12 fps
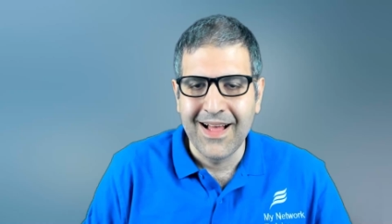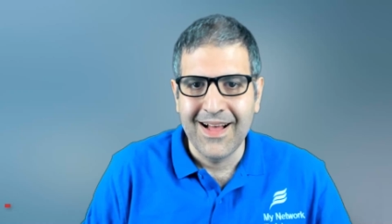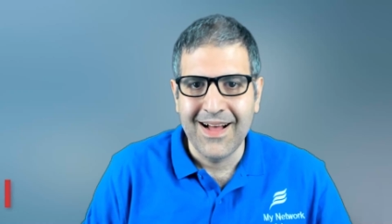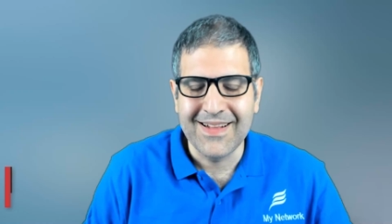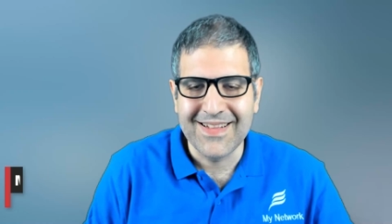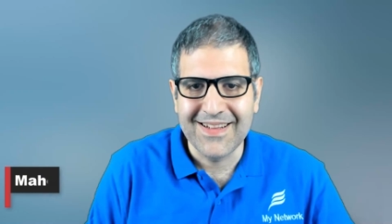
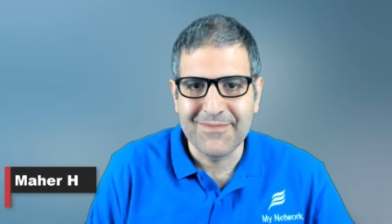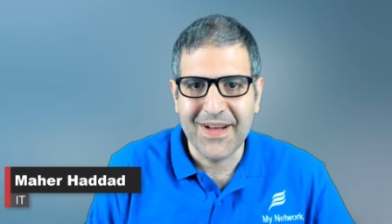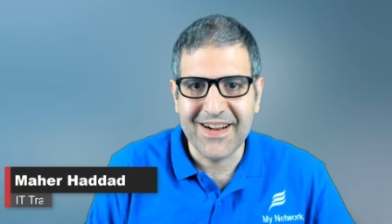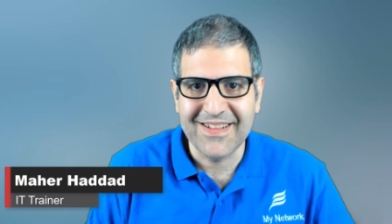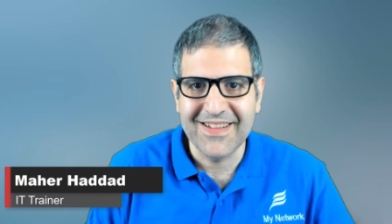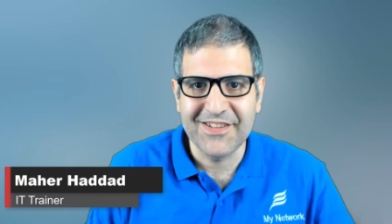I'd had Maher
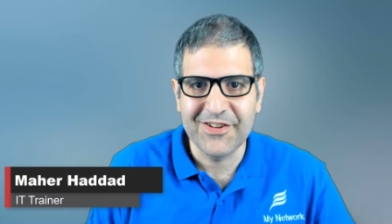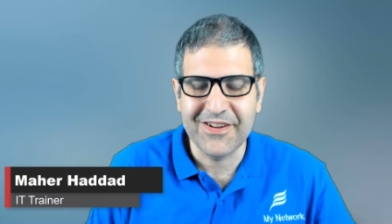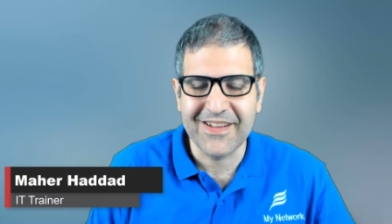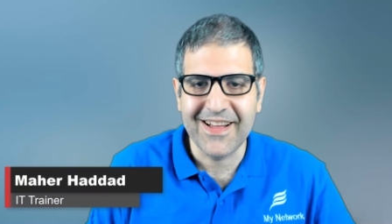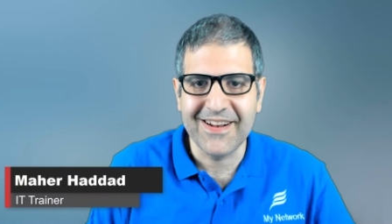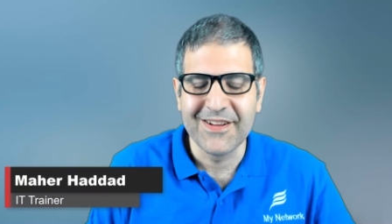Haddad here
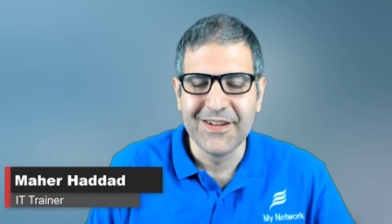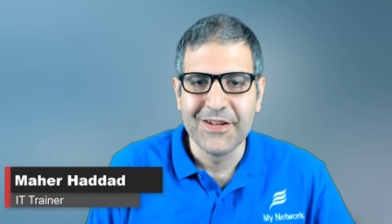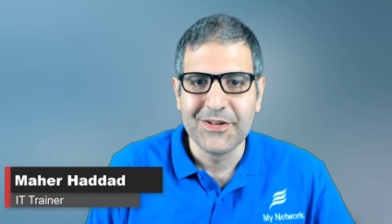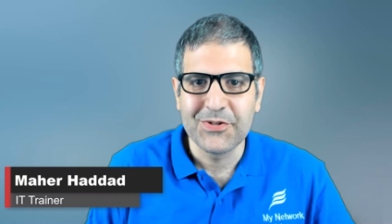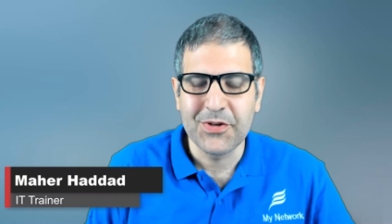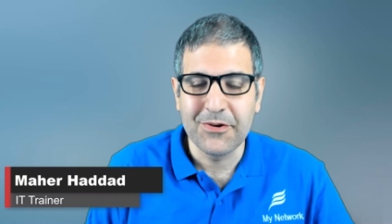again.
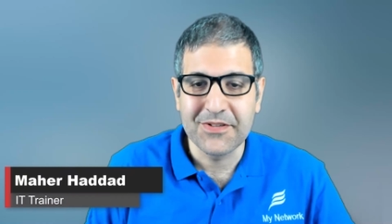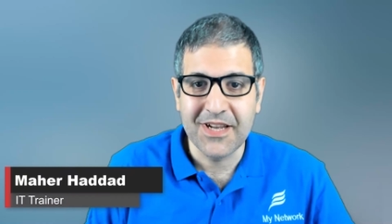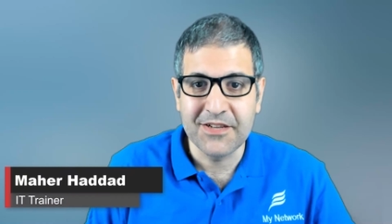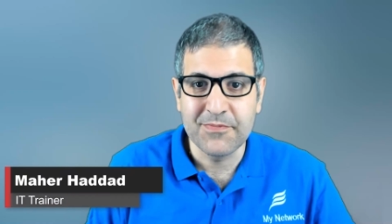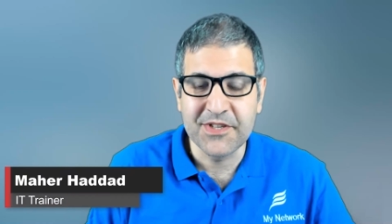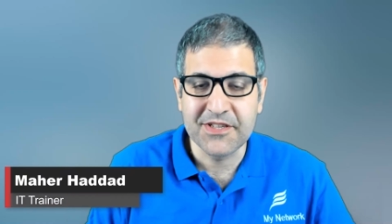So it
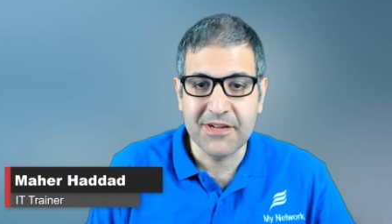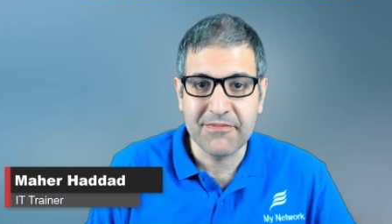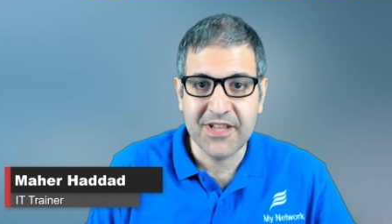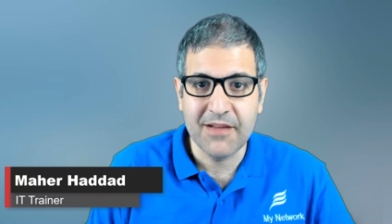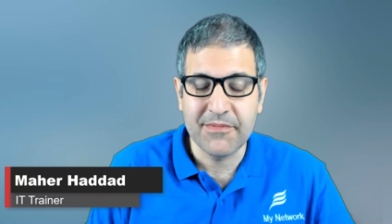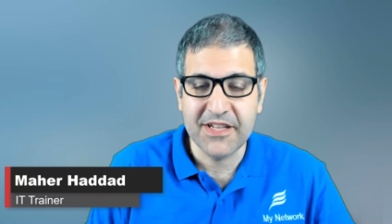has been some
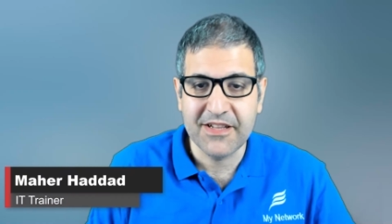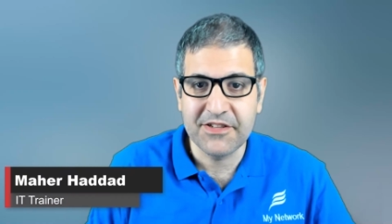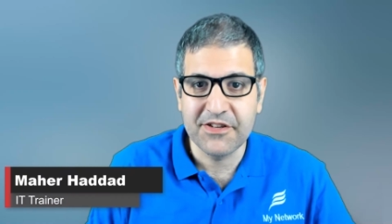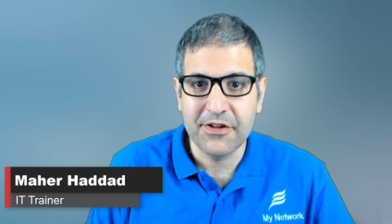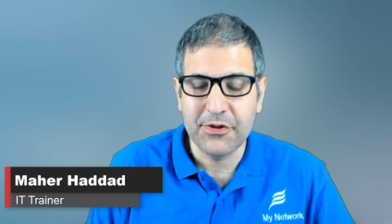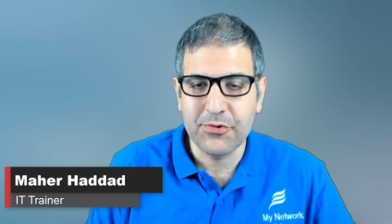time that I
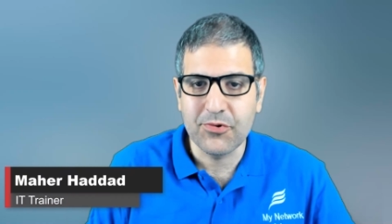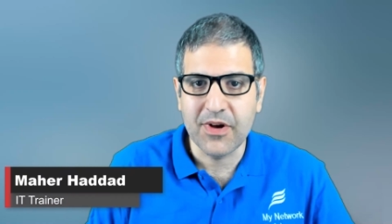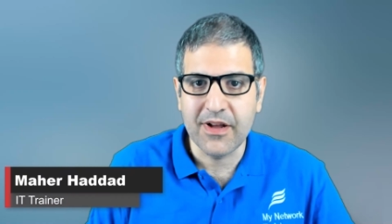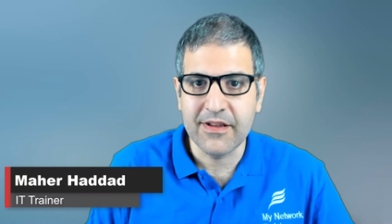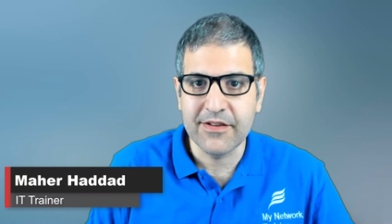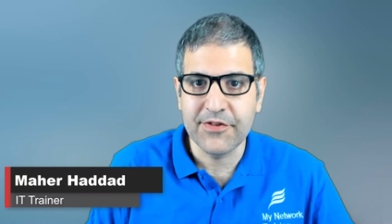didn't do a